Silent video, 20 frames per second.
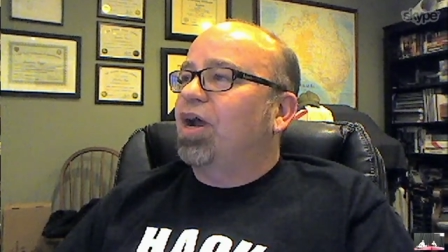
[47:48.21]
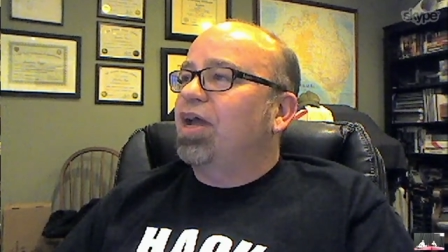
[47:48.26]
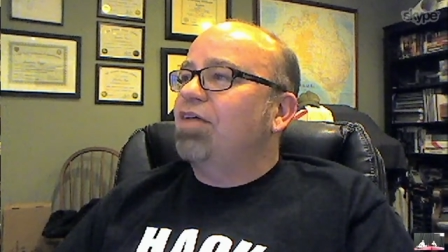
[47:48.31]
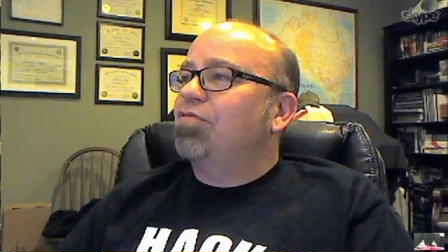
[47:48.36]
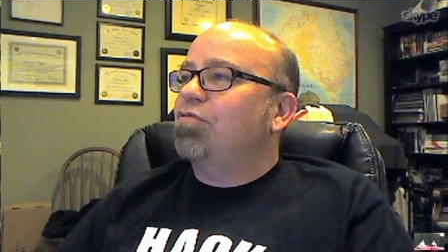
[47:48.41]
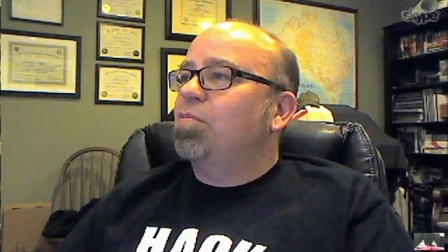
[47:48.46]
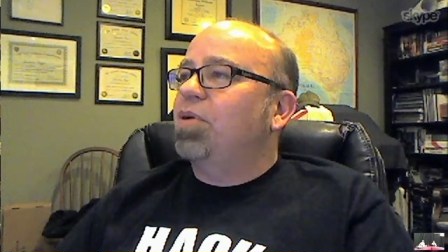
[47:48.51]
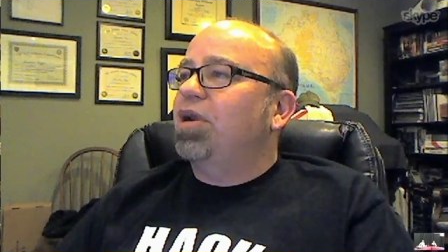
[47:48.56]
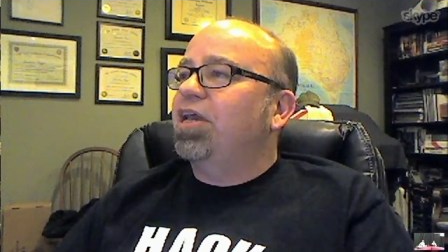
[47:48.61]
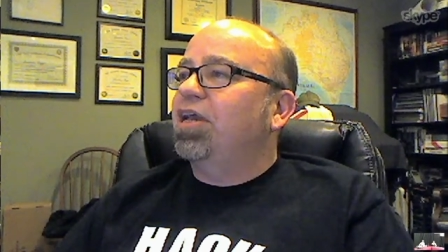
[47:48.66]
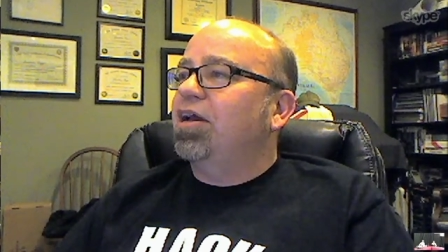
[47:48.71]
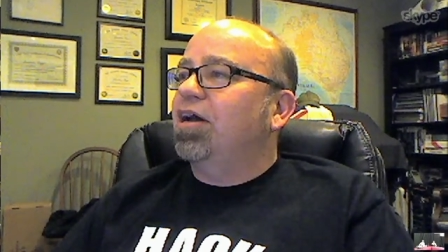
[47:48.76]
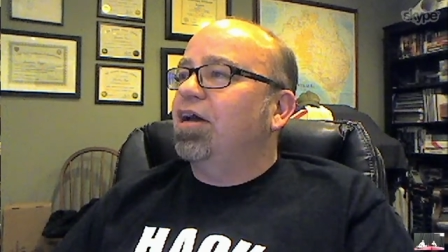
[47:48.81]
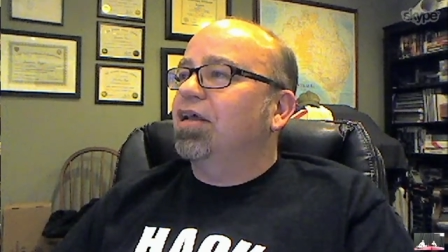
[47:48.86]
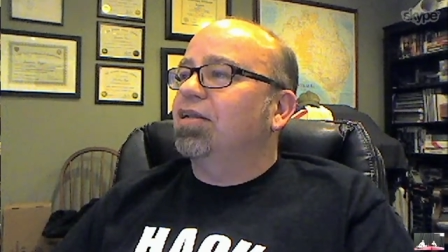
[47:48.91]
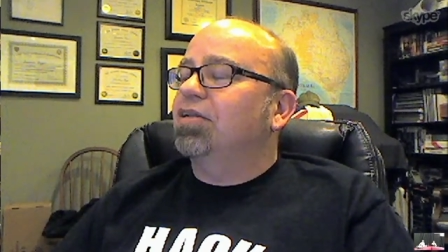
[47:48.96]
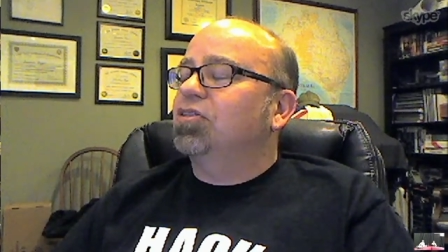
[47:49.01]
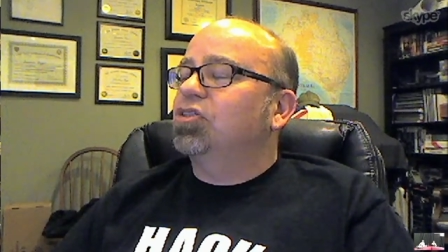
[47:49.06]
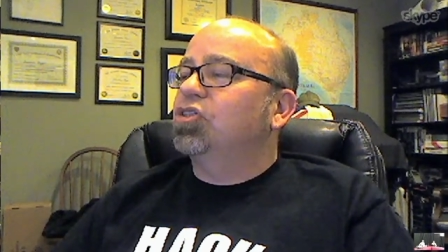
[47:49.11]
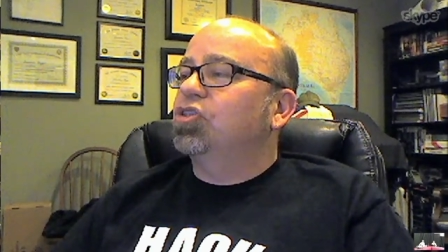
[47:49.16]
Everybody
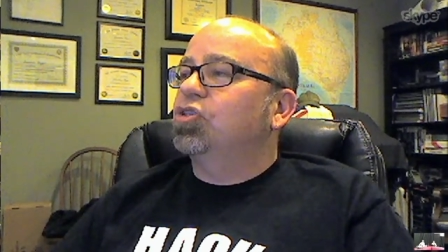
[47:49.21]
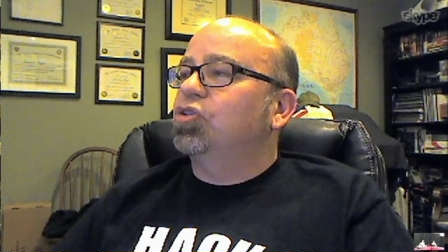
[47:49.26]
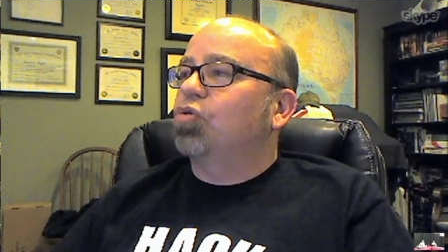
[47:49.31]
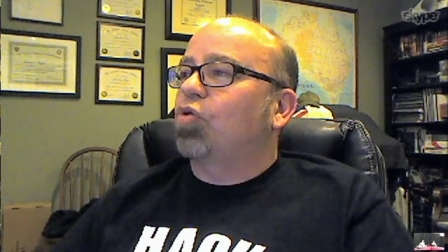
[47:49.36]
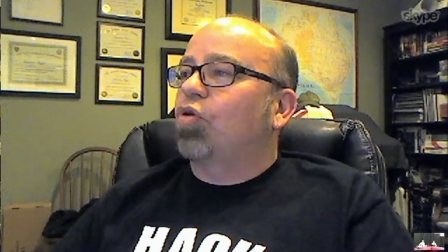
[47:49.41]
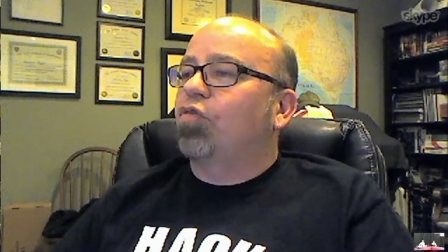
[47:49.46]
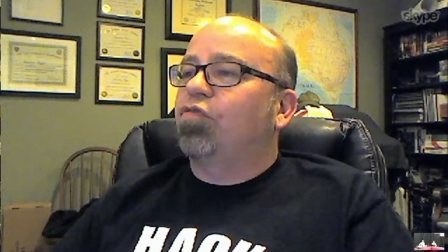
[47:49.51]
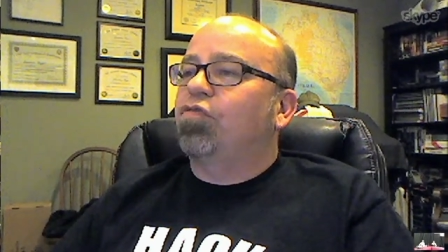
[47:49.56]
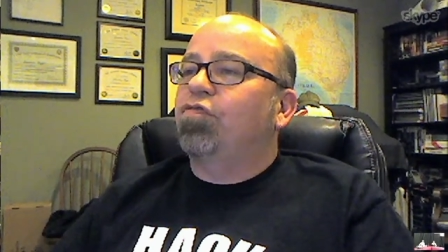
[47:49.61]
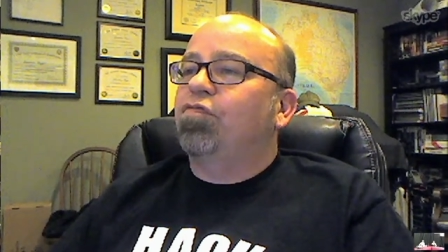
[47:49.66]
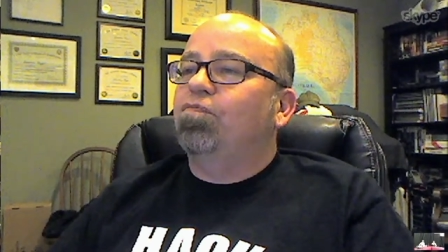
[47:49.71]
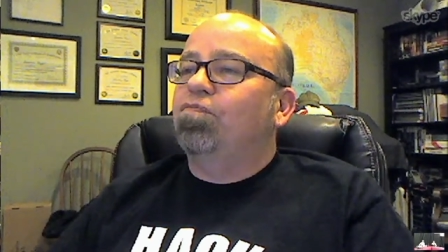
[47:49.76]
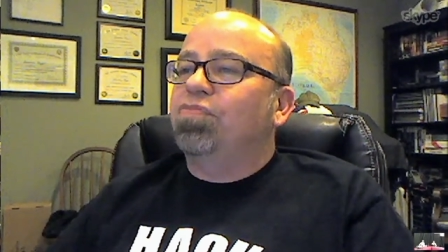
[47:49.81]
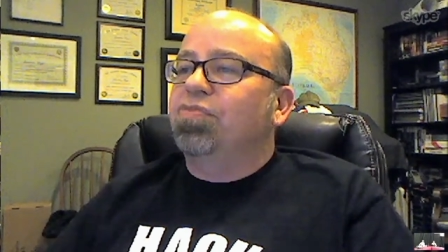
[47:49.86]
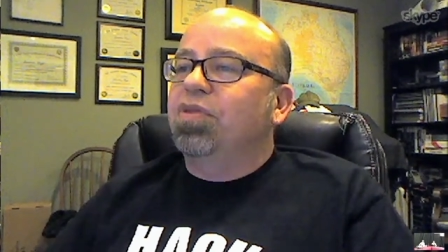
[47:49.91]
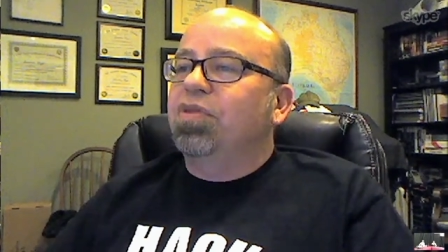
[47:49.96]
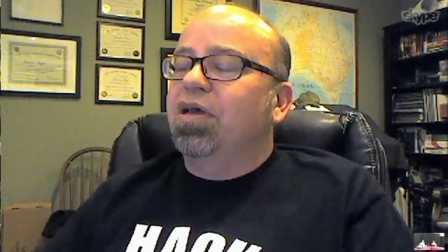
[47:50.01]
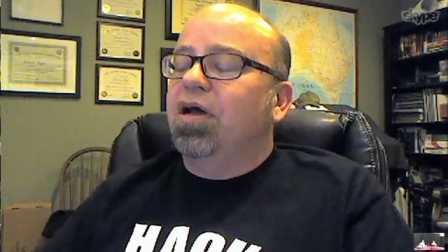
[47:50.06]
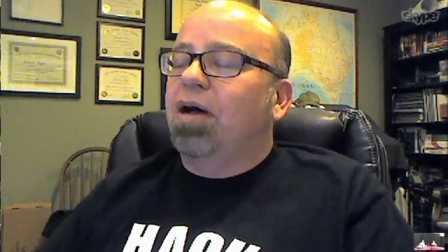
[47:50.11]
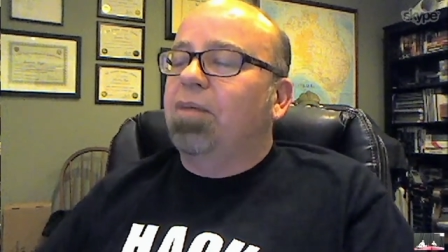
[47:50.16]
got sort of
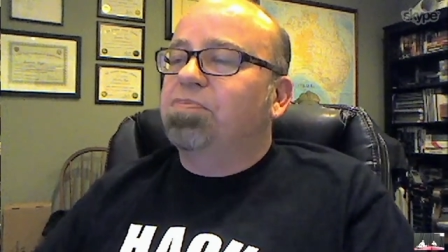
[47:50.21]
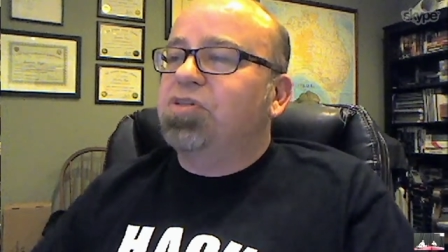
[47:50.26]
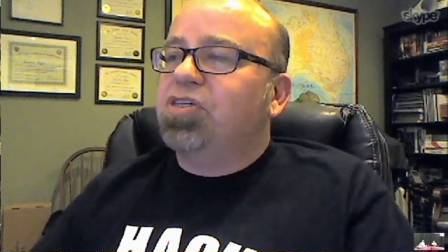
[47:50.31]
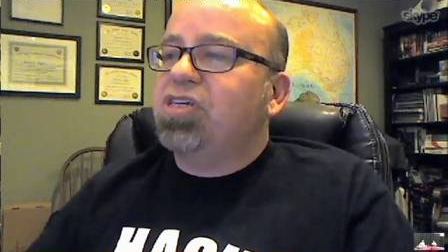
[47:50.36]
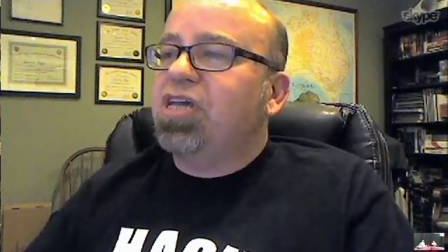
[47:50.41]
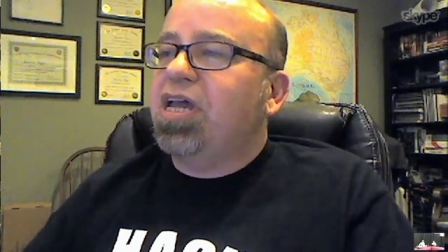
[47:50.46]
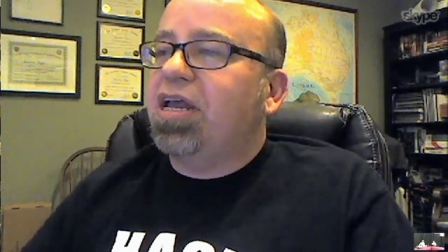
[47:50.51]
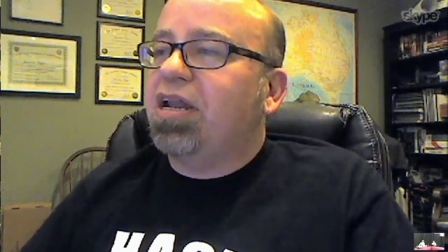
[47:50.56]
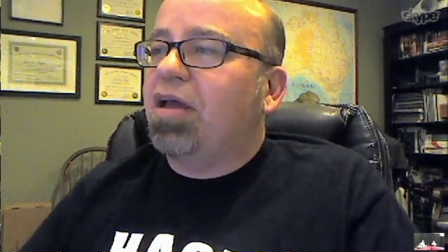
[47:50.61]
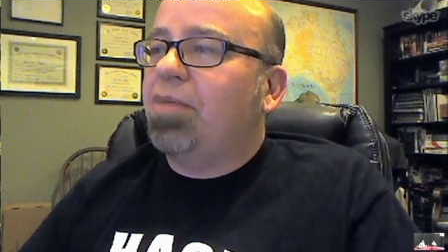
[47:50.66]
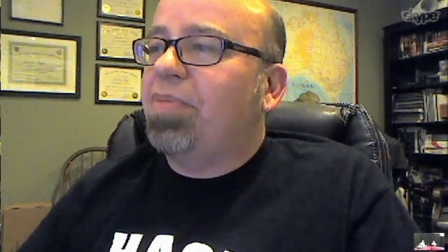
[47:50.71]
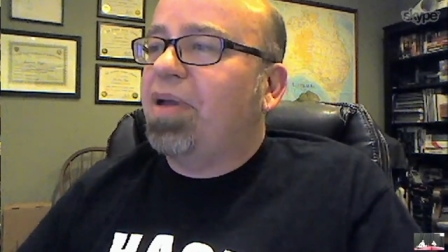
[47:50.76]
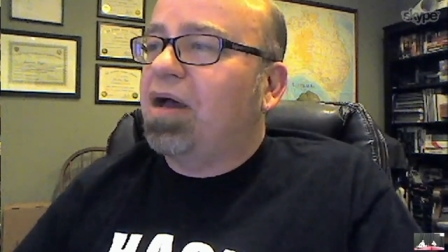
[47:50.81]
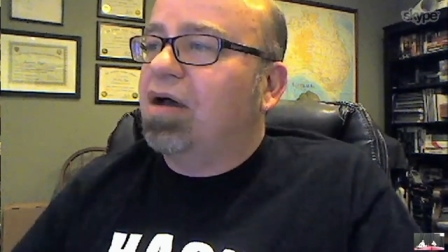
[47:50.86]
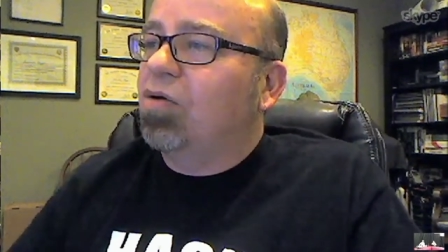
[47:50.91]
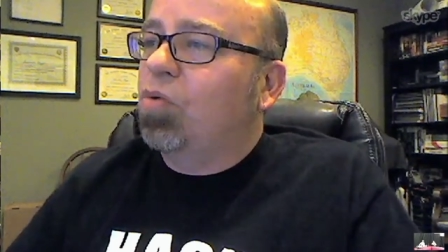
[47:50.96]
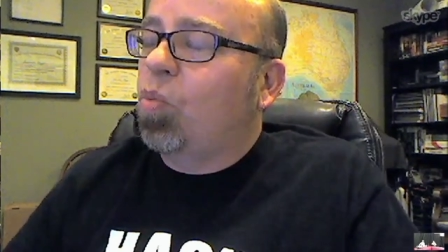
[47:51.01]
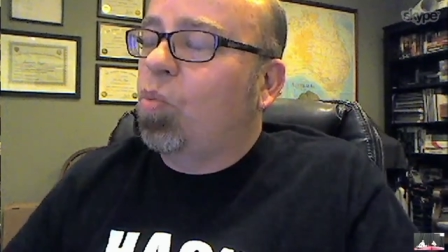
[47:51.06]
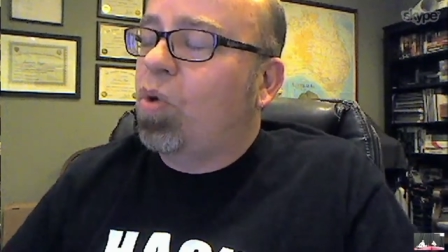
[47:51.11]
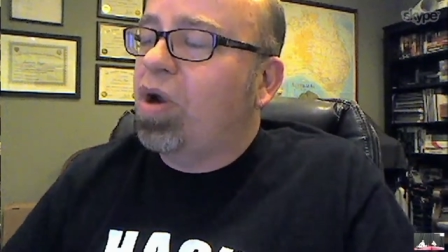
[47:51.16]
upset
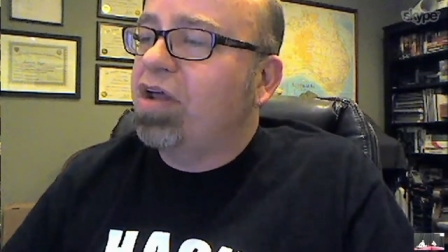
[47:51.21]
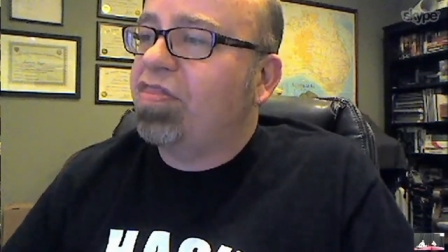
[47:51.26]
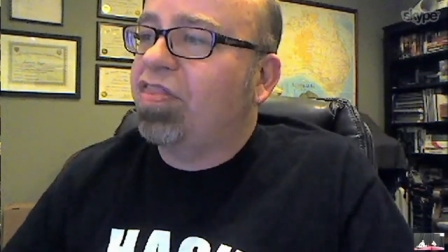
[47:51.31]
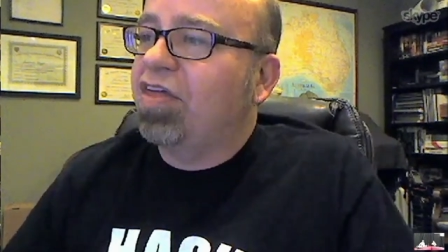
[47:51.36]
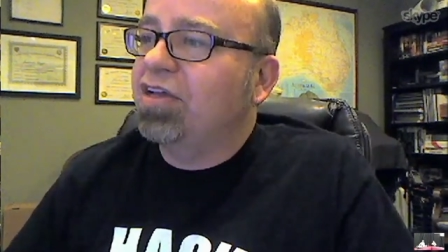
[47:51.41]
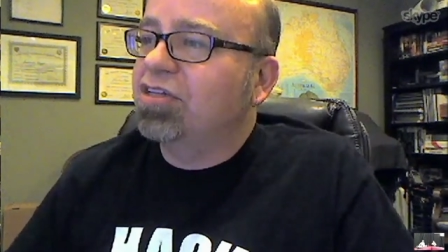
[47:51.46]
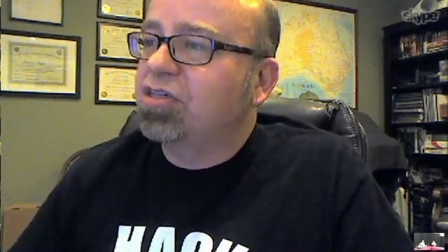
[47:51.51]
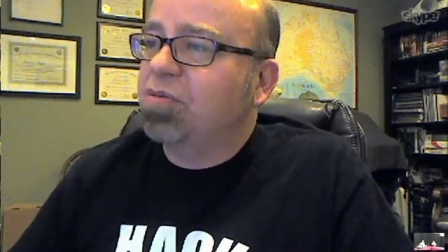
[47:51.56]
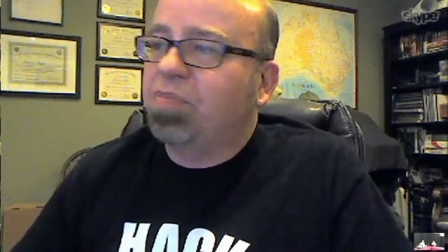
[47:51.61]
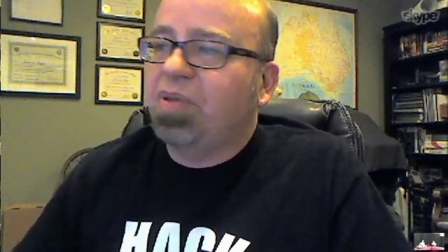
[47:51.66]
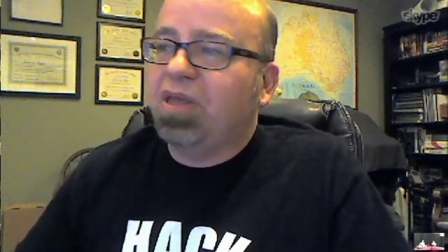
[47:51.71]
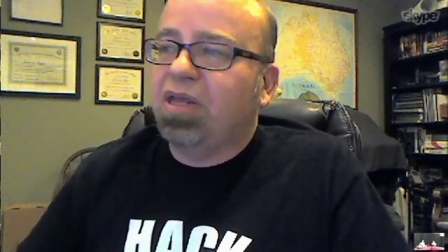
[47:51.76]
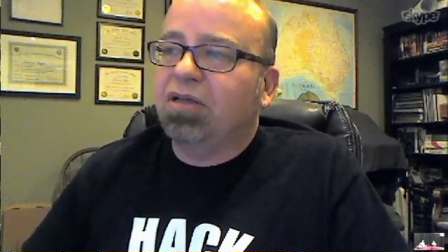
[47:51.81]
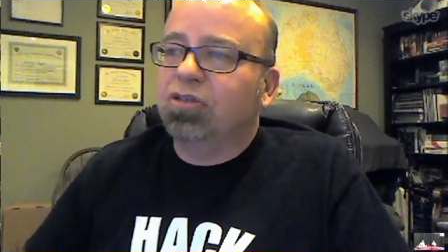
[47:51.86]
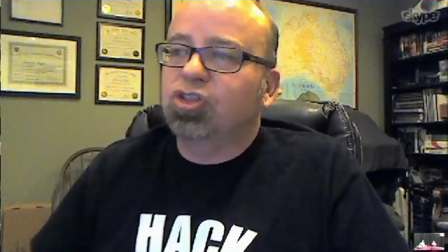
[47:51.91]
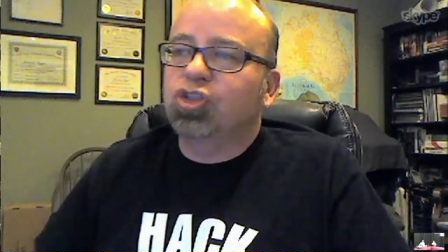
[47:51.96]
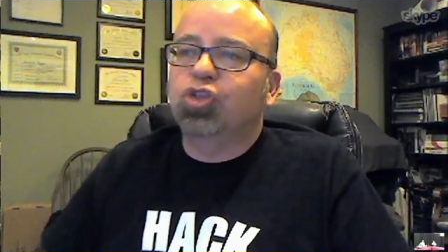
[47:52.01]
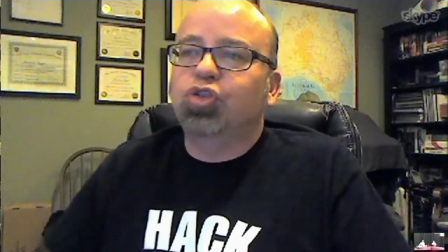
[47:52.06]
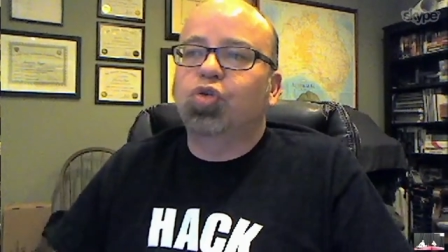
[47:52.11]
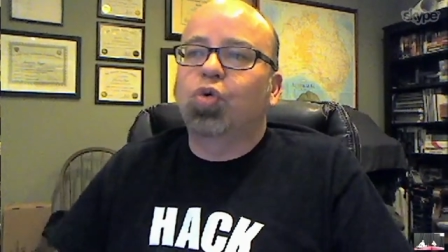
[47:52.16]
about where things are being
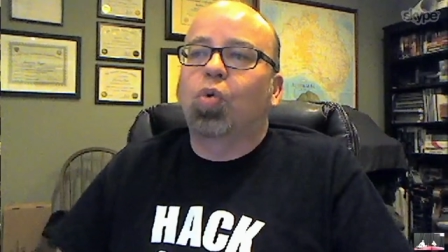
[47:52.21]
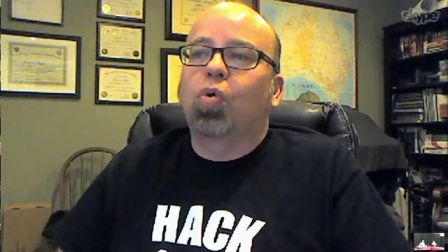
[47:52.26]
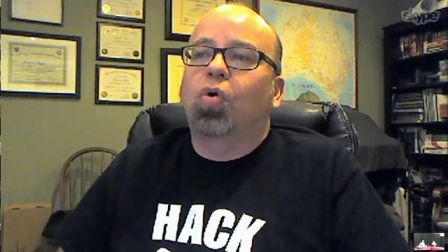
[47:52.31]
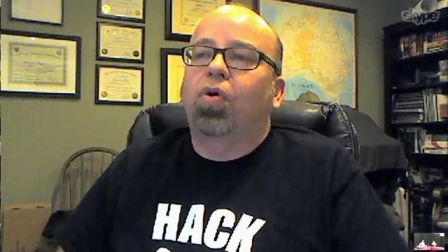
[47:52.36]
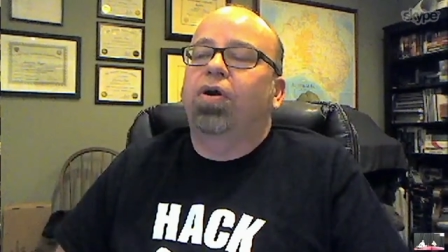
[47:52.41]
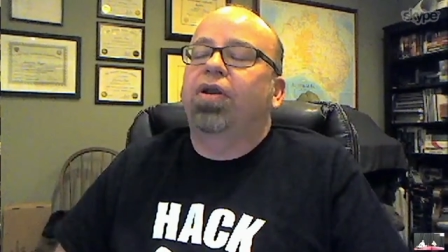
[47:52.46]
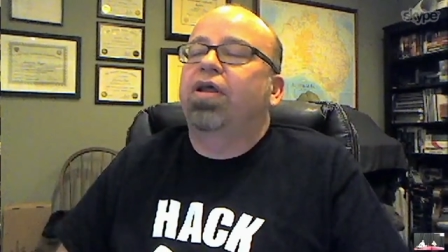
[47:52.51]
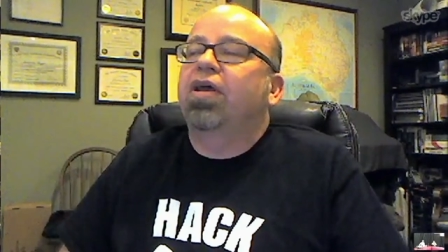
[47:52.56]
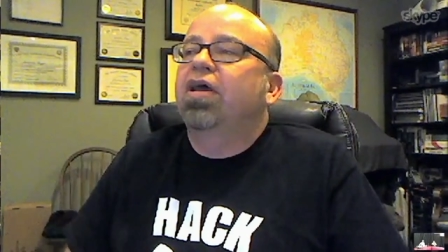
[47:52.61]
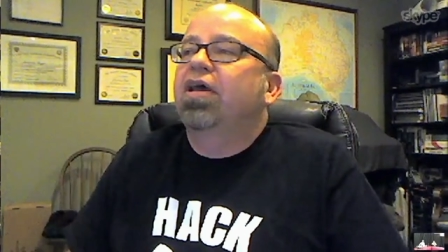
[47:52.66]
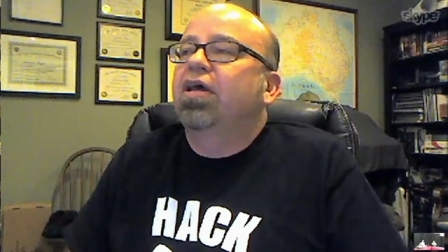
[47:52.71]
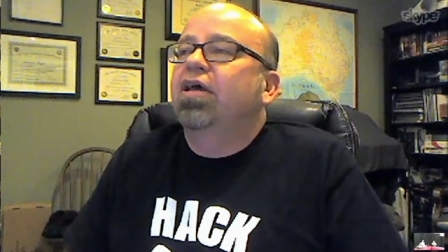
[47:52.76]
stored